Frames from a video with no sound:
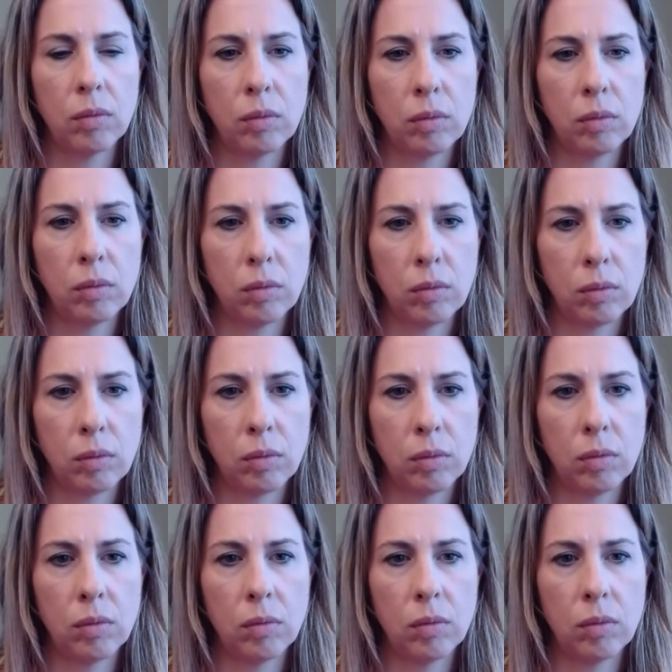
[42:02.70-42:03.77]

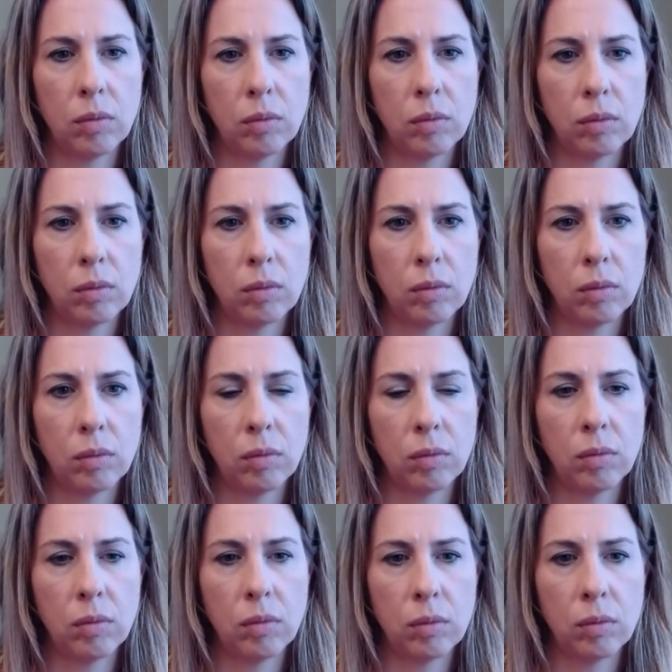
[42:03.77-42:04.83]

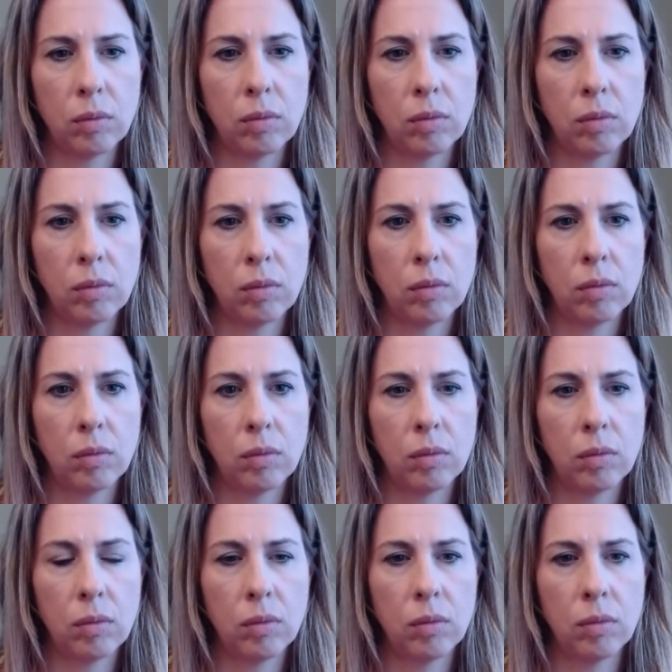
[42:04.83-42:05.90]

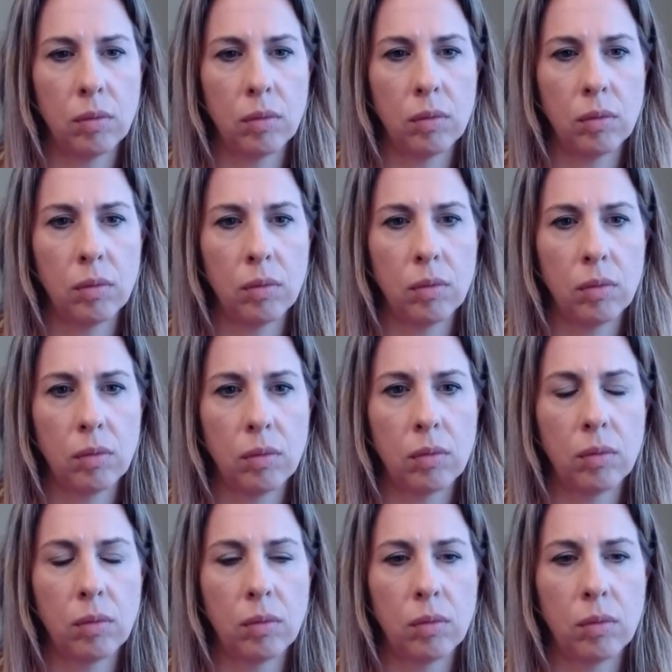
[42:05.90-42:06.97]

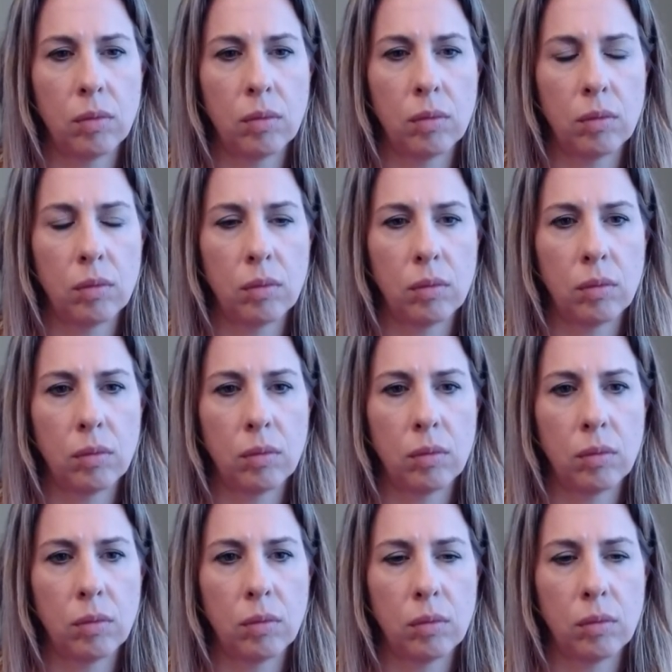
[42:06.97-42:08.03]

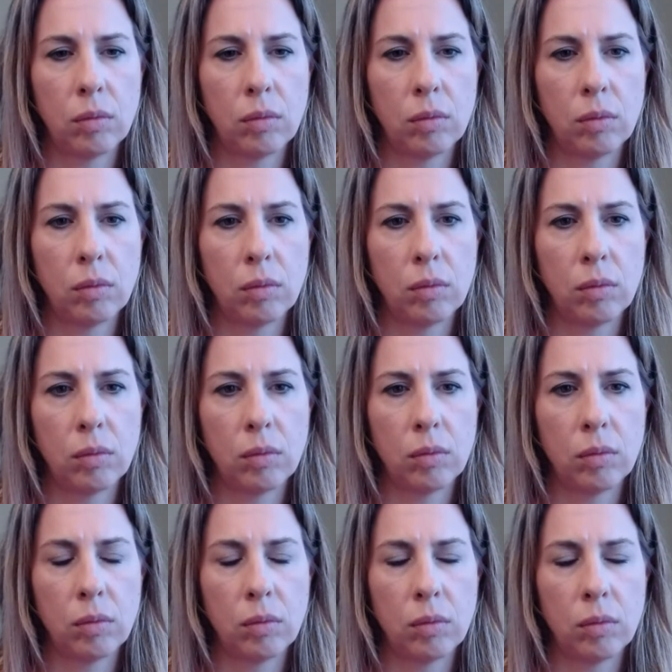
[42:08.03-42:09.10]

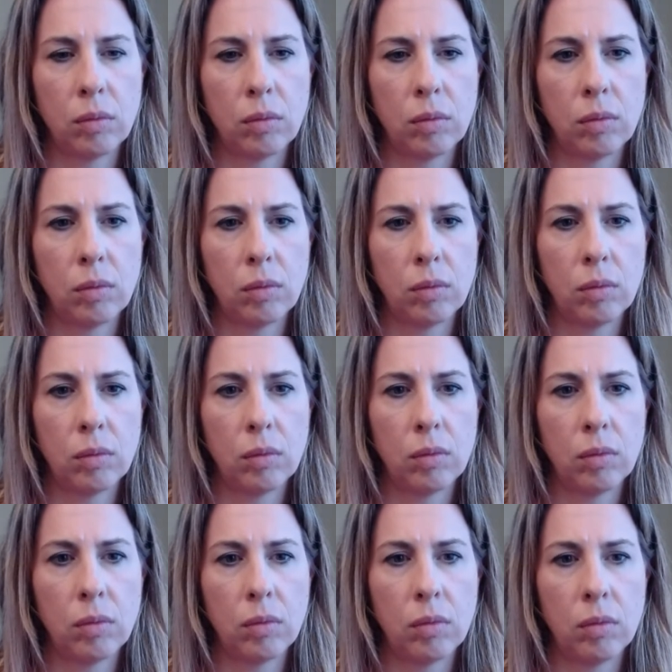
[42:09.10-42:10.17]

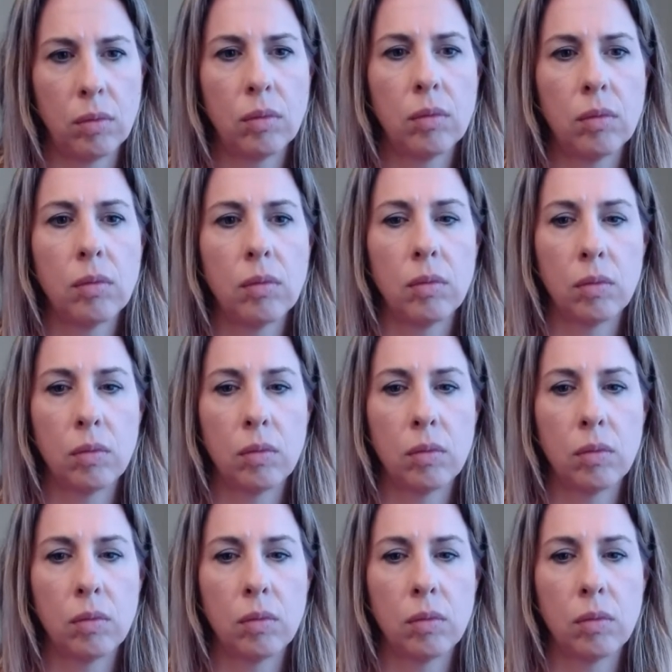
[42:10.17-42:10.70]
[no speech]